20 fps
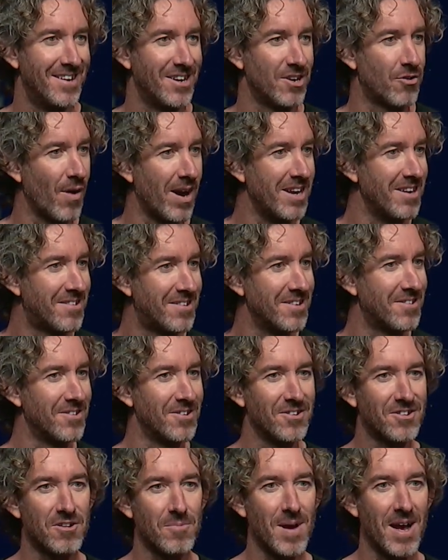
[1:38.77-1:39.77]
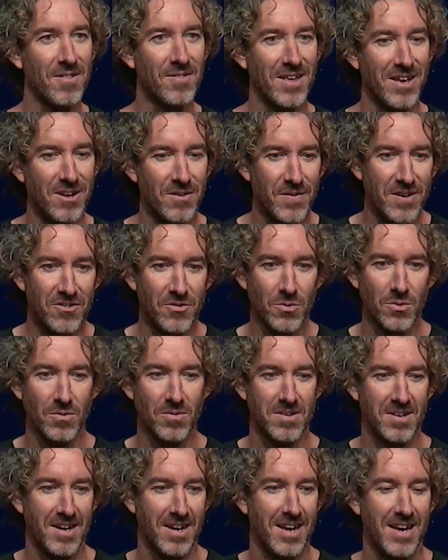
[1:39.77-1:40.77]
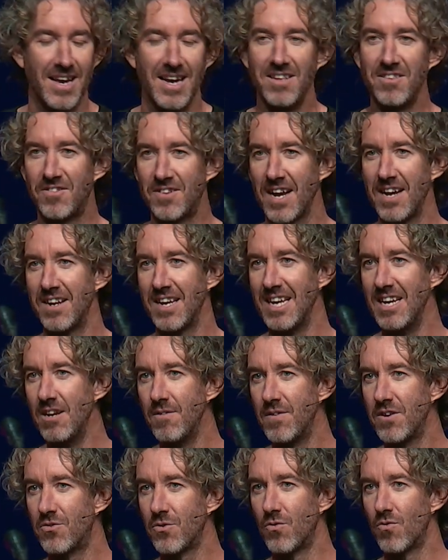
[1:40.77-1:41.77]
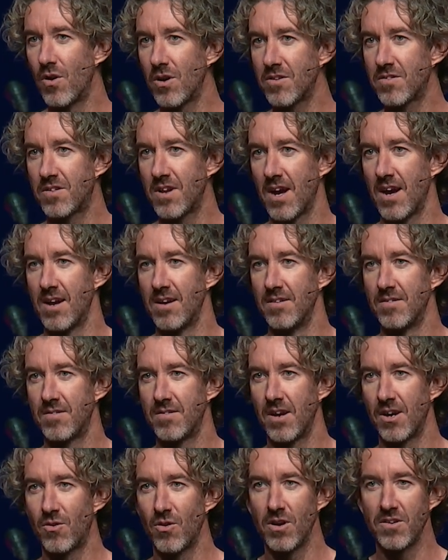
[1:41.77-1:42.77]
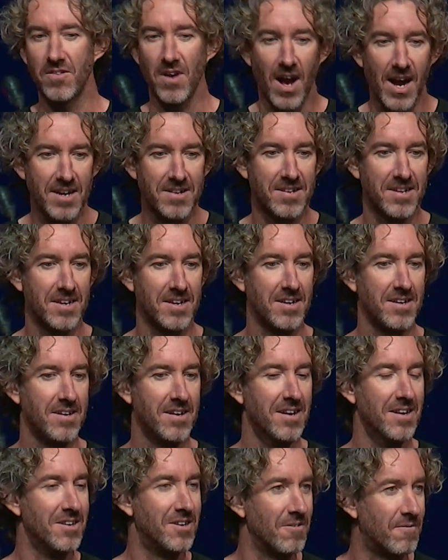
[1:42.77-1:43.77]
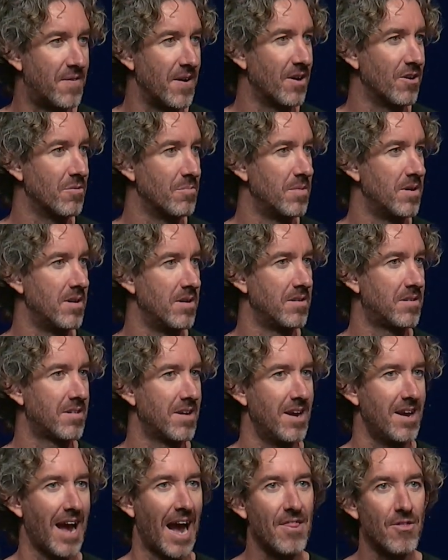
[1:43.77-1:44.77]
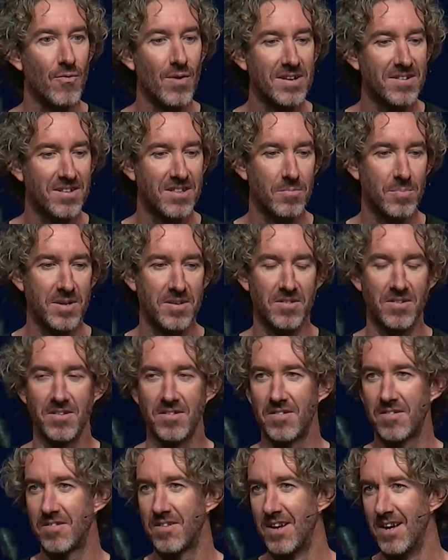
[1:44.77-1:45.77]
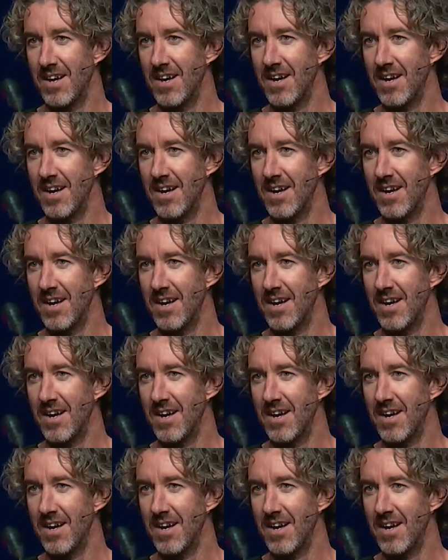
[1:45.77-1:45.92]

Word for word: Greatness isn't just about the individual. Instead, individual rock stars across IT, development, and the rest of the business